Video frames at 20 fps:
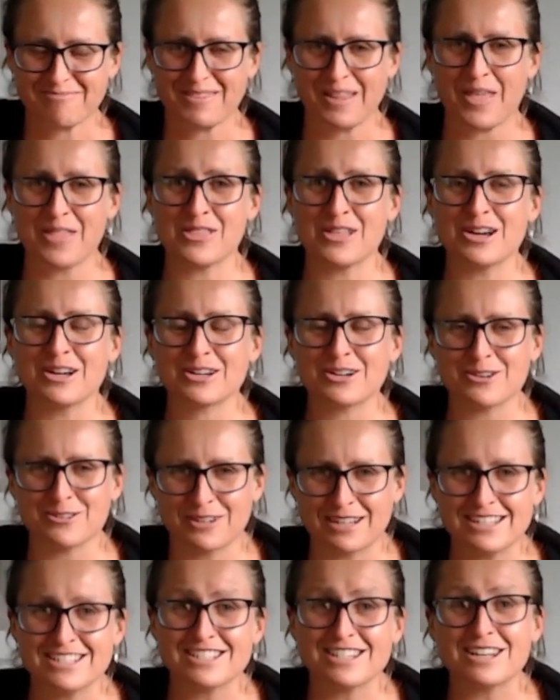
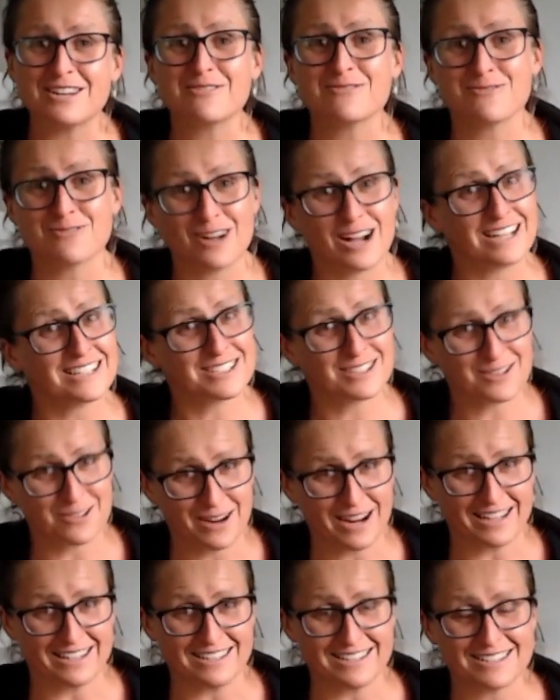crunchy rice
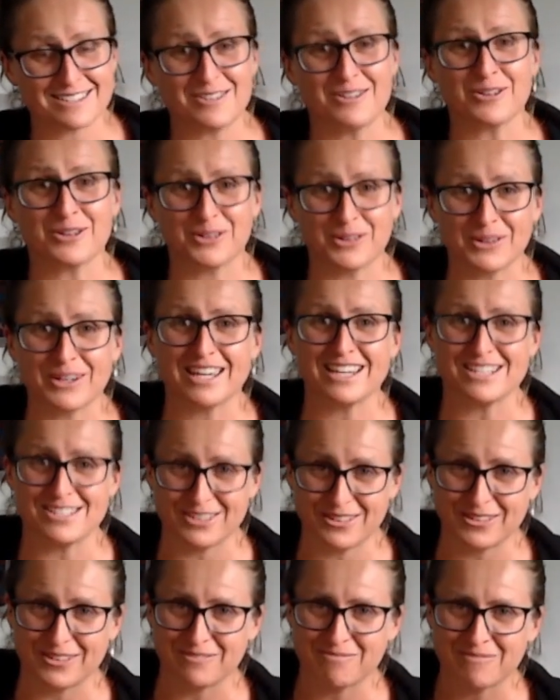crackers on cookie
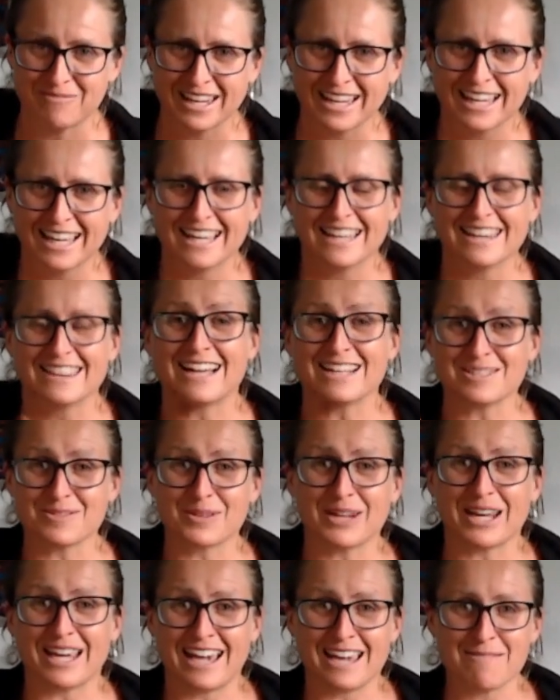dough. That's
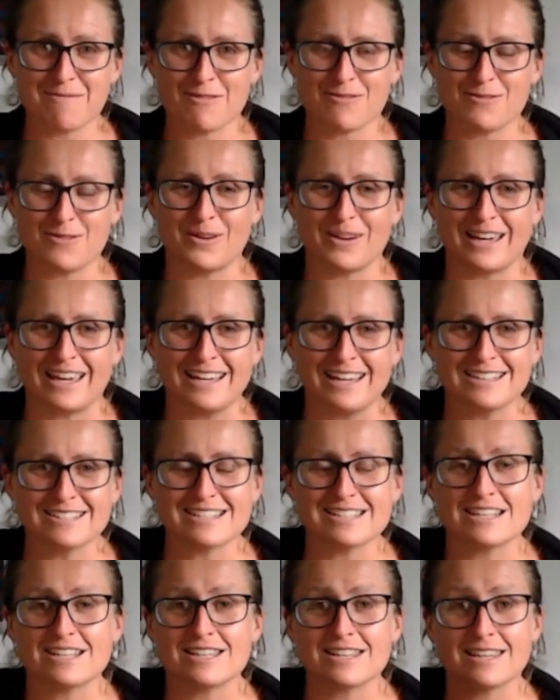what I ate beforehand. And I
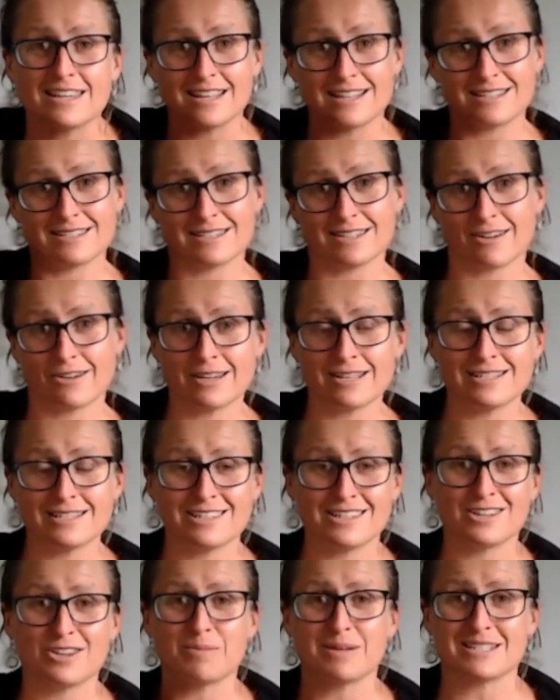said to the kids, go
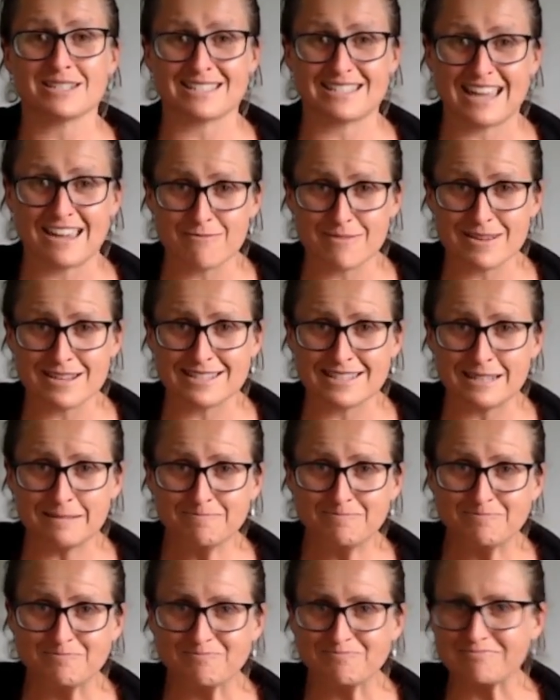continue, but save me
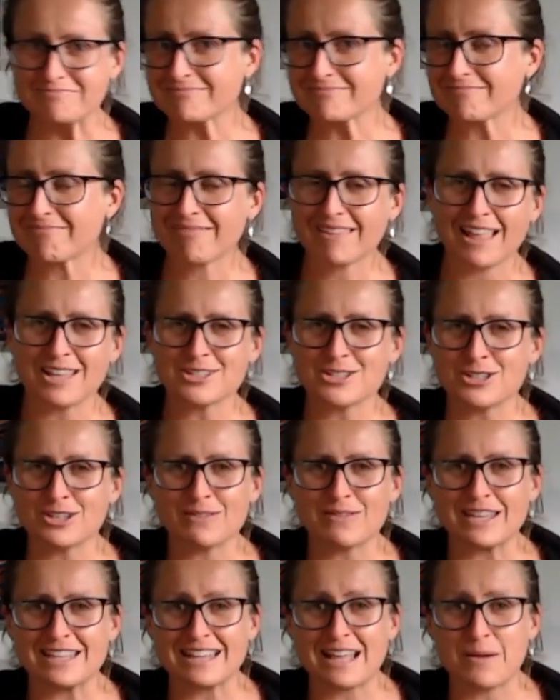some. Shouldn't
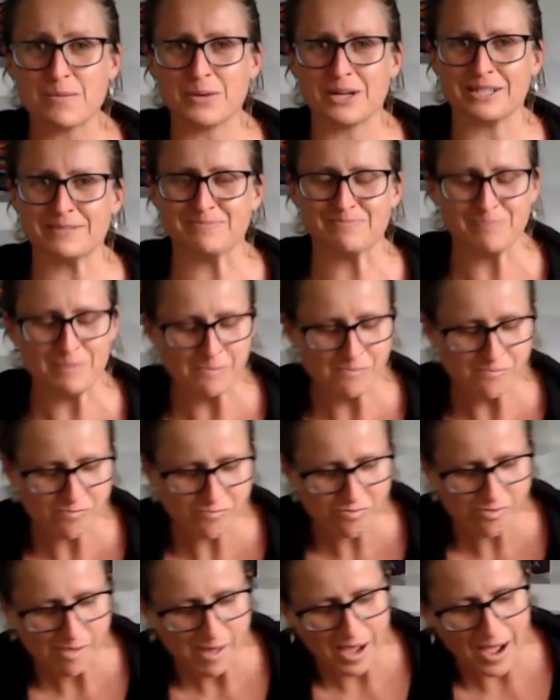have eaten that one.
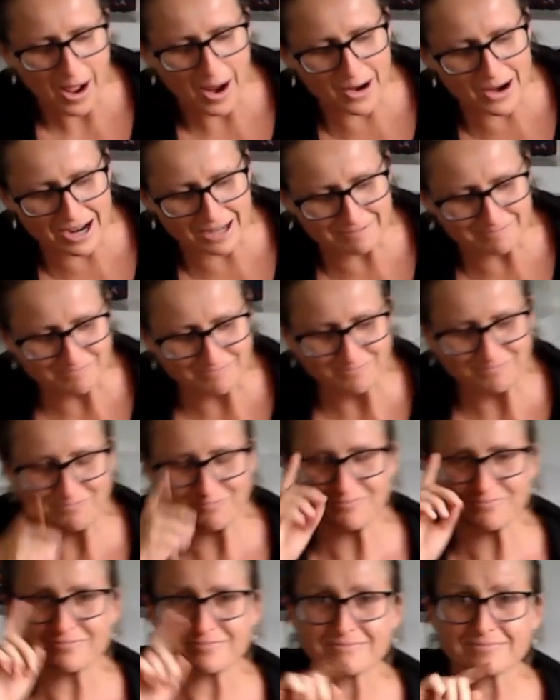All right.
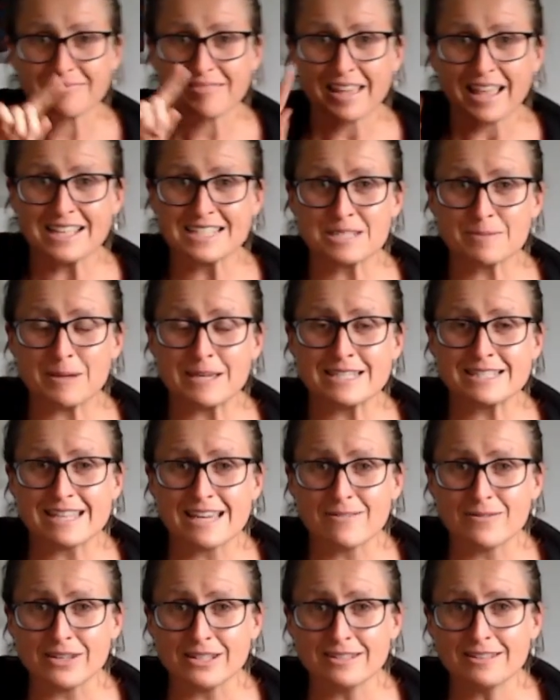Speed
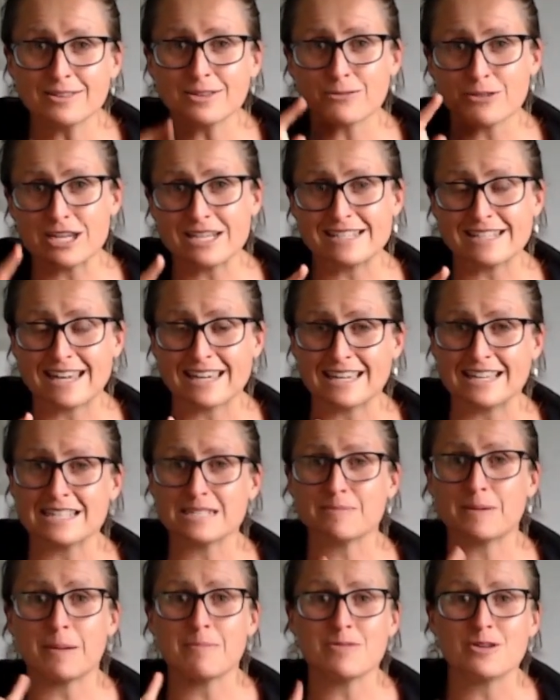7, 3 seconds,
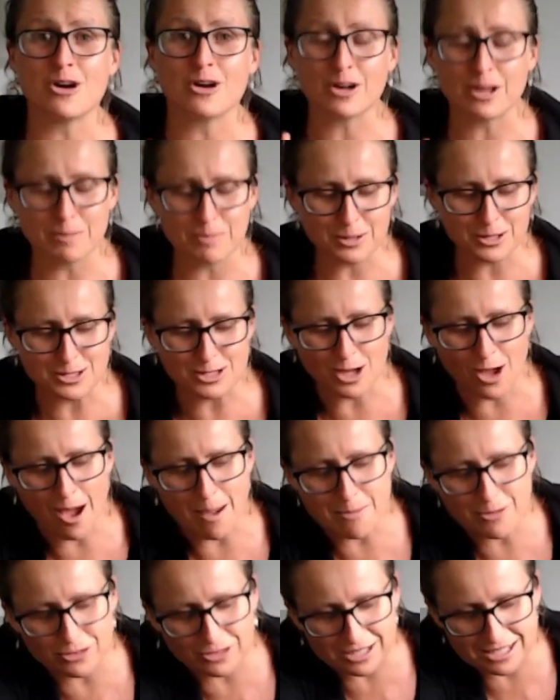but I'm not going to put a
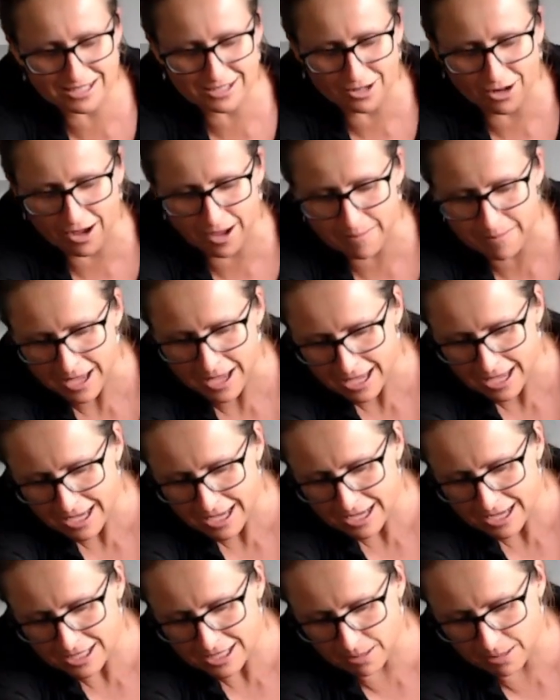timer on this time.
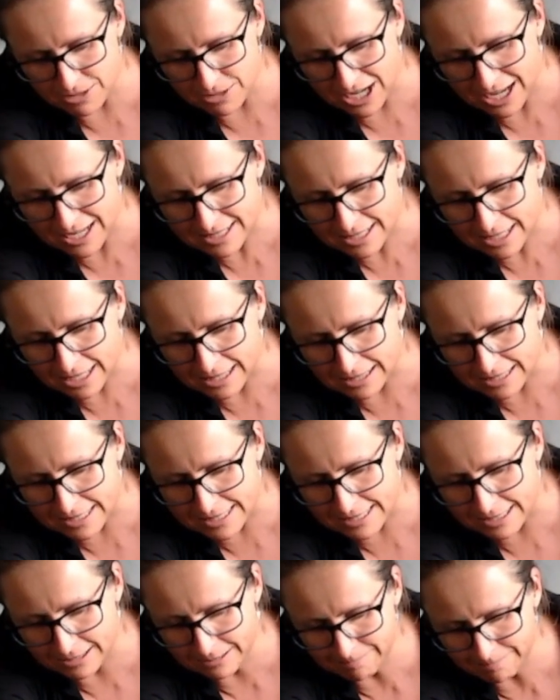So I'm just going to
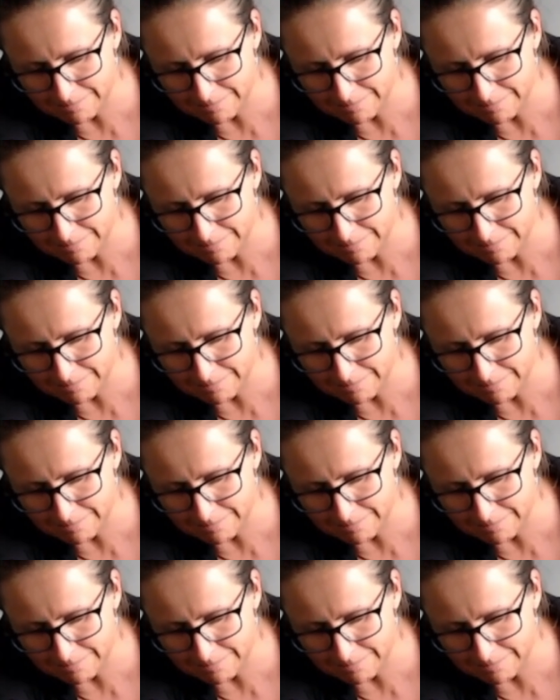listen.